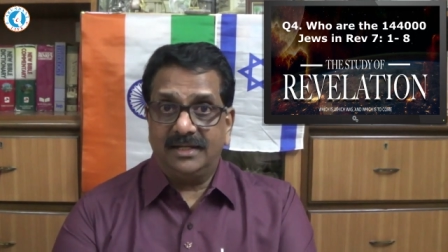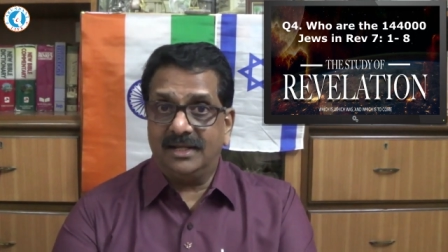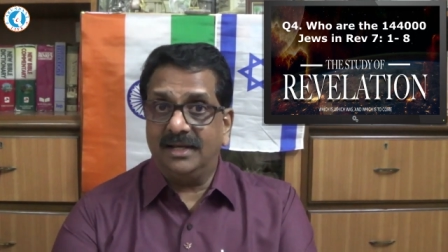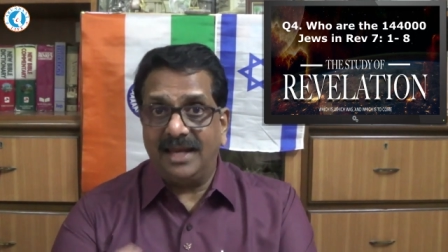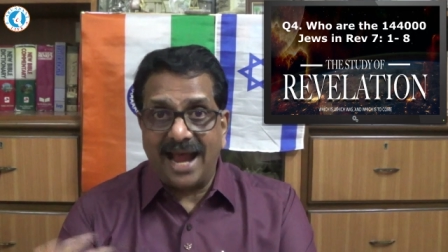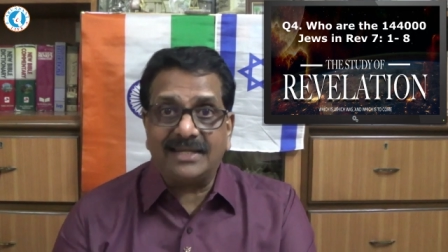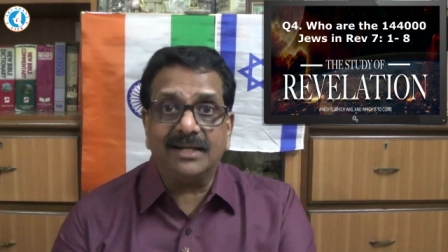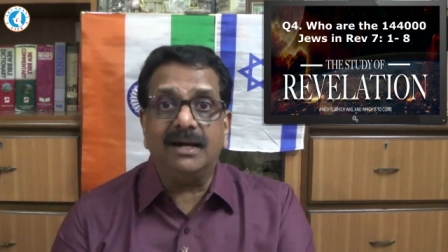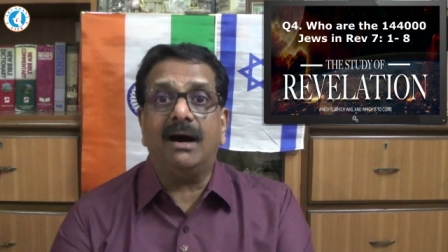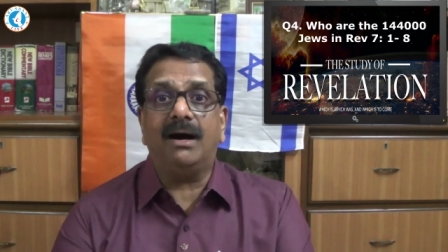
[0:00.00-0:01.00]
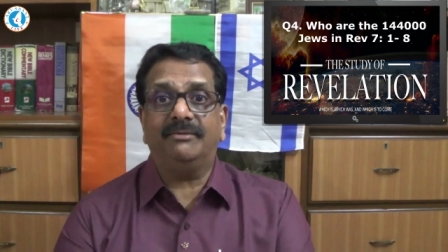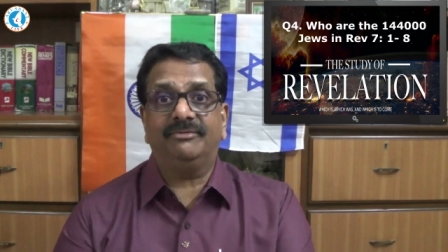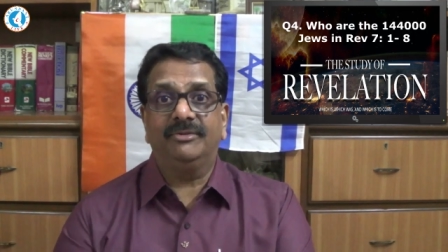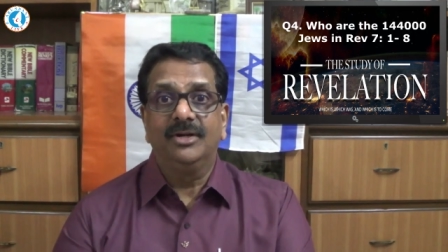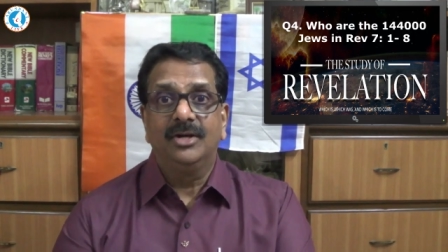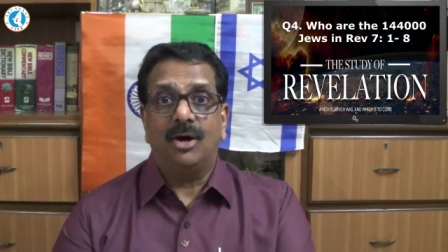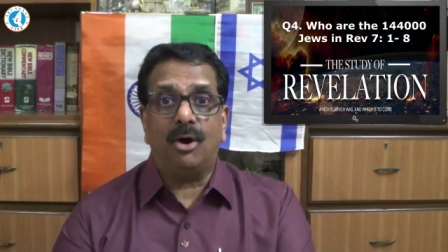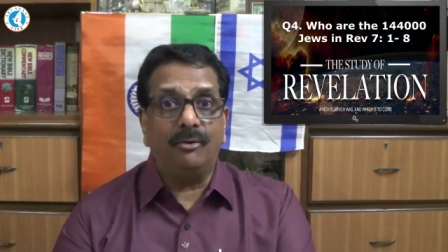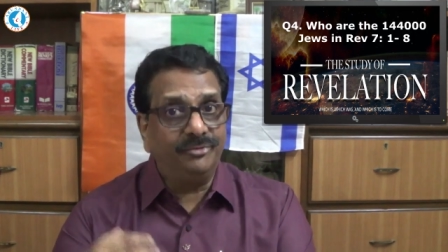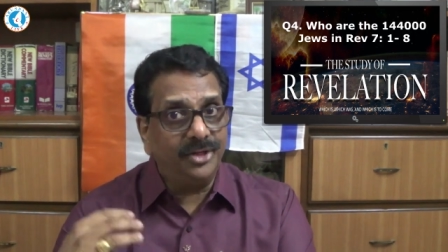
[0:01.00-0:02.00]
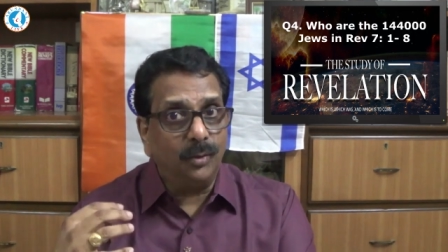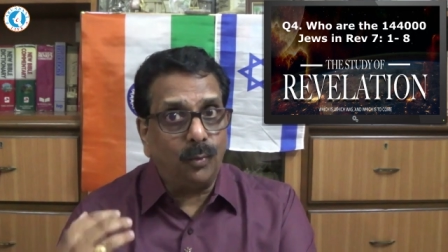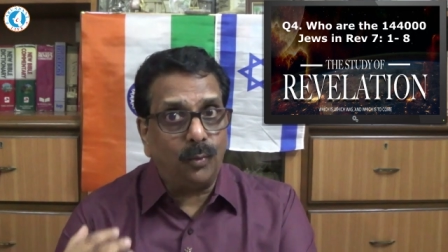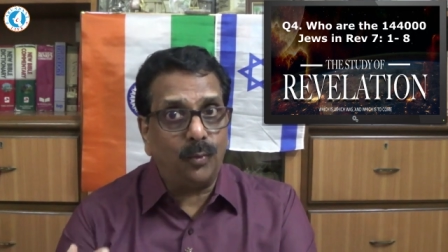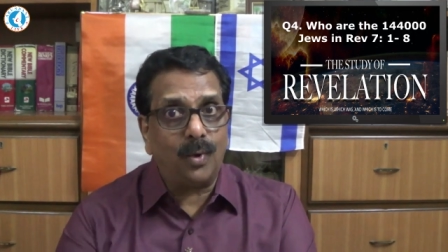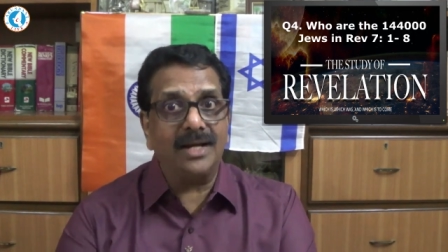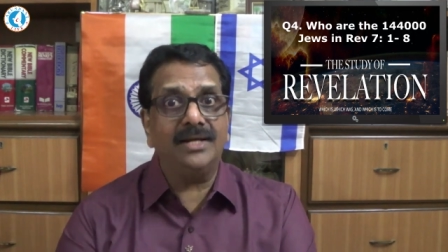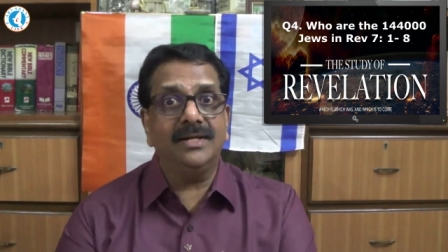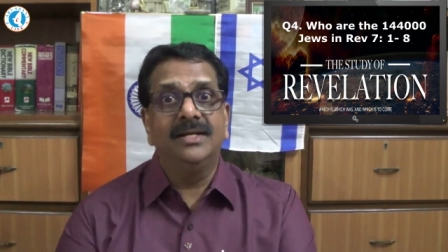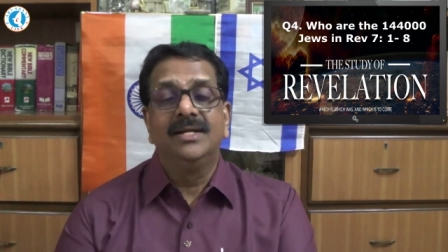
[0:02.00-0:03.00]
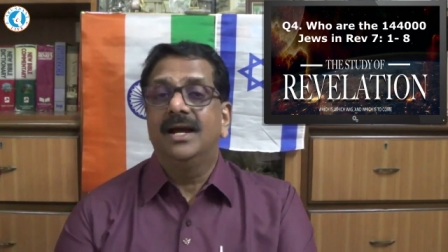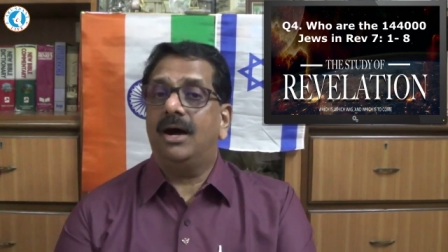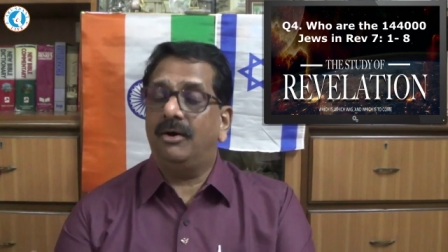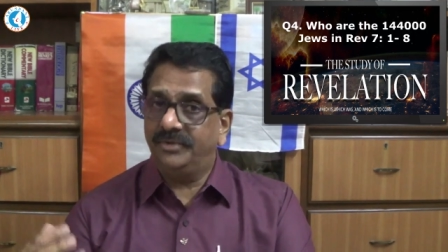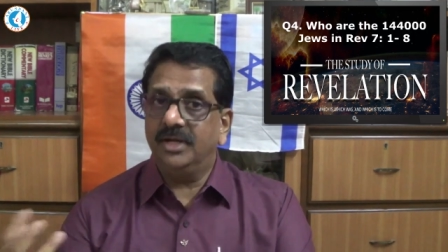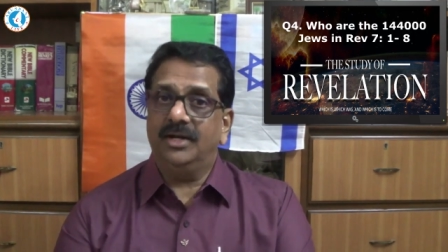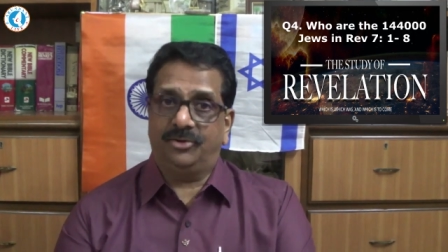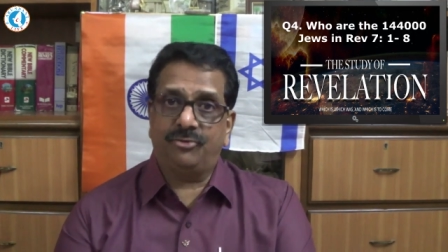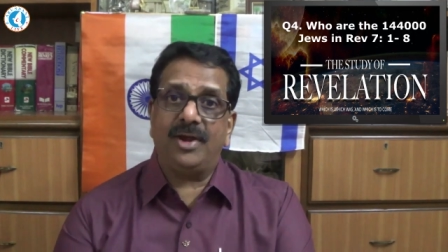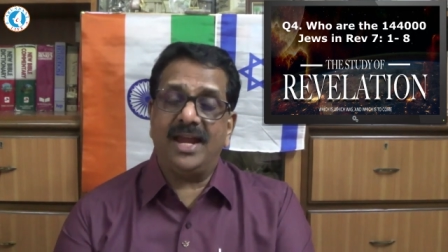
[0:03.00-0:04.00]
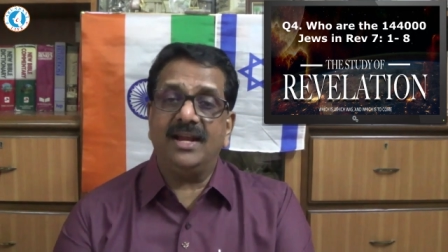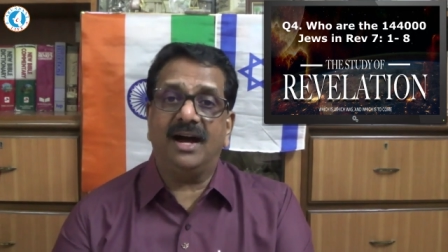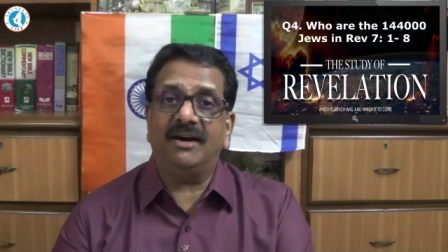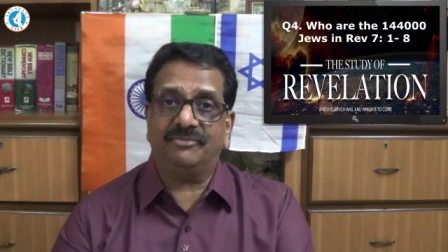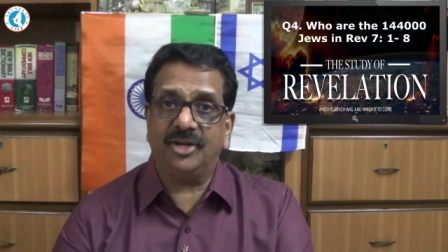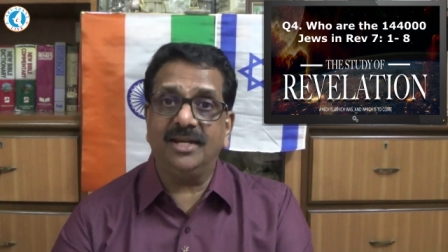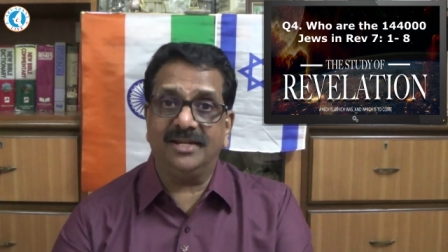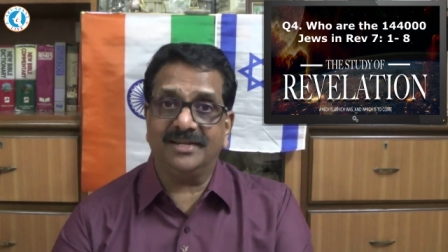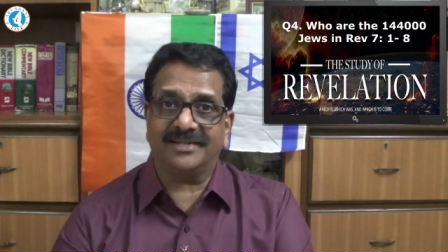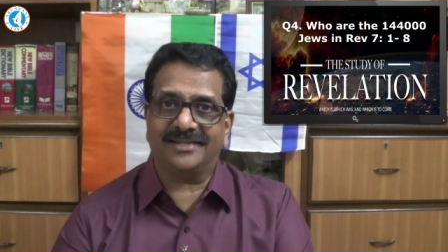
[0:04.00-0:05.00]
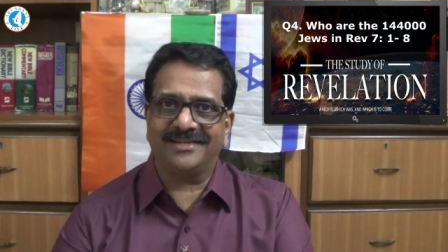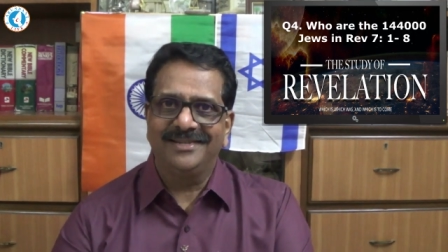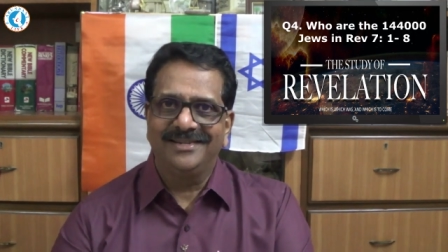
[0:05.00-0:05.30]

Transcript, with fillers: the latter half of the one of the three and a half years